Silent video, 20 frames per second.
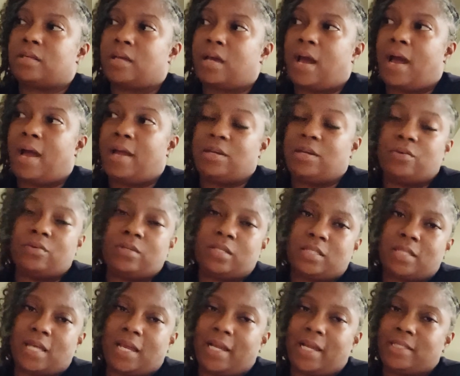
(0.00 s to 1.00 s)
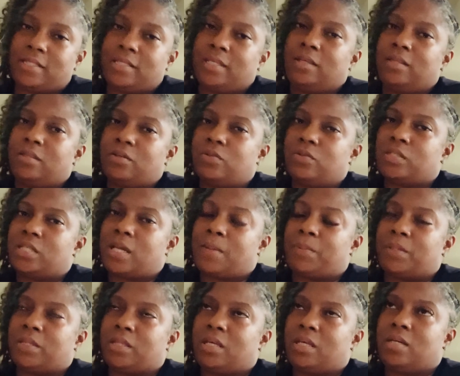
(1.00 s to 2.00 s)
I noticed that I see those type
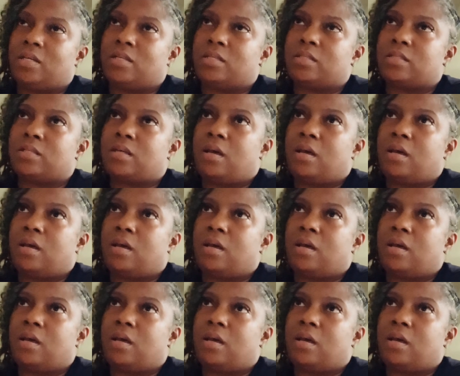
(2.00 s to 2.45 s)
of things.